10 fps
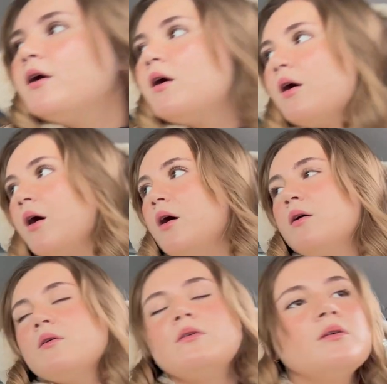are
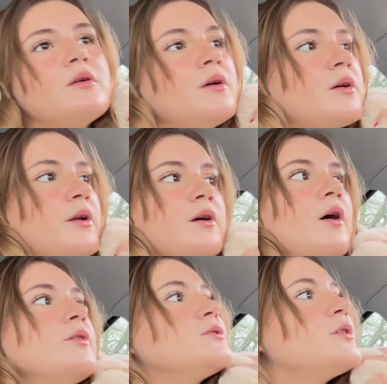gonna
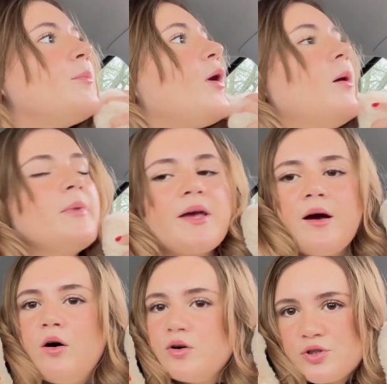go to the bottom and get
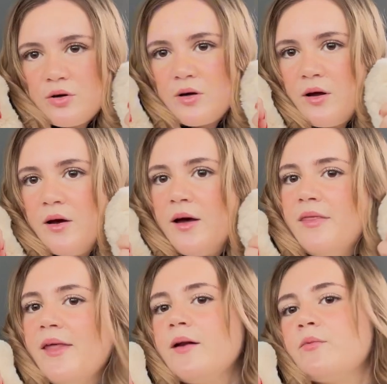a hot chocolate,
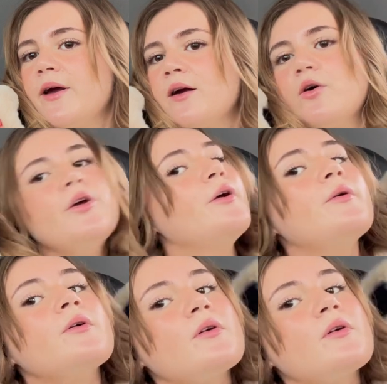and then we're gonna